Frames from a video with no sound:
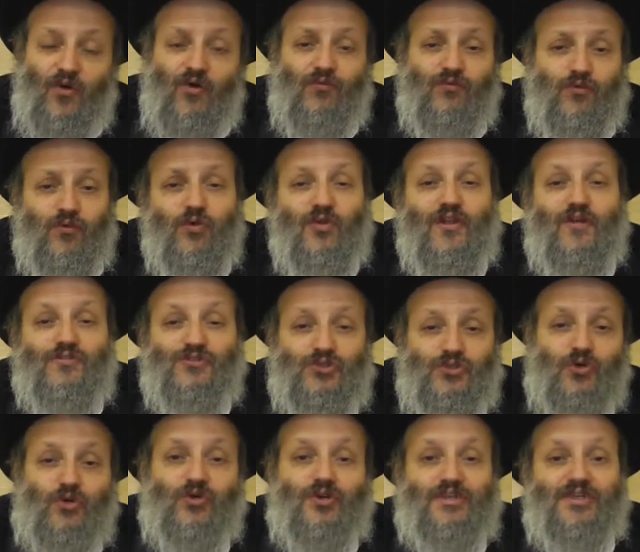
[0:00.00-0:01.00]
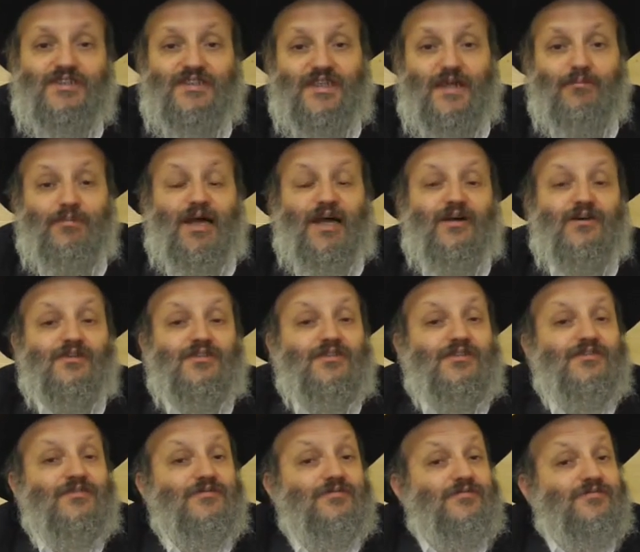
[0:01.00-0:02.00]
full of stories about
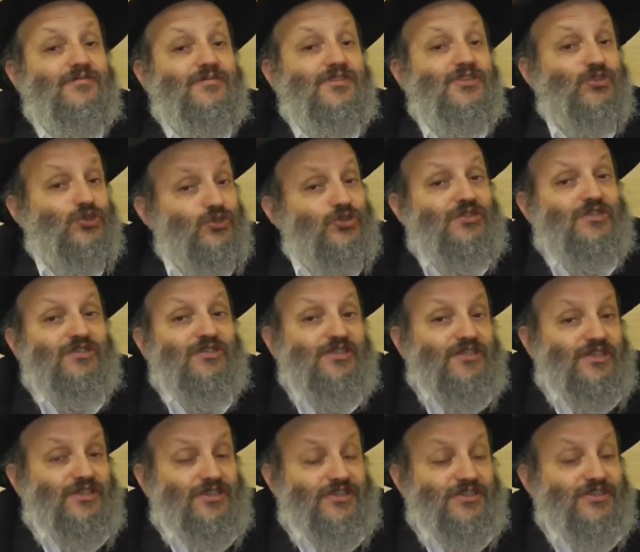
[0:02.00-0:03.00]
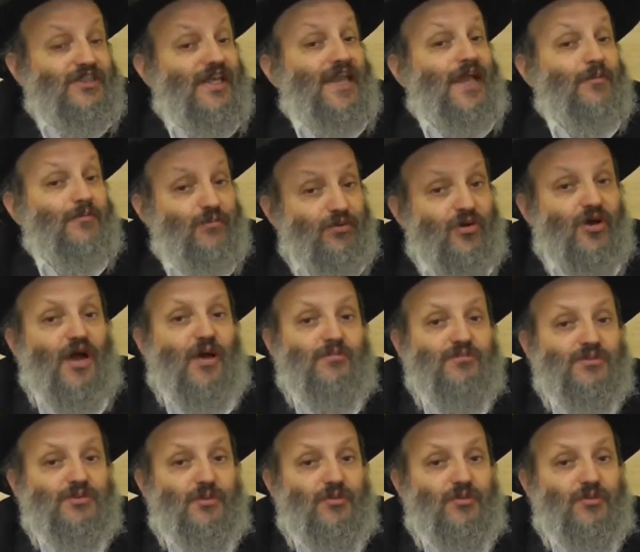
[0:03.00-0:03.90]
certain years that had problems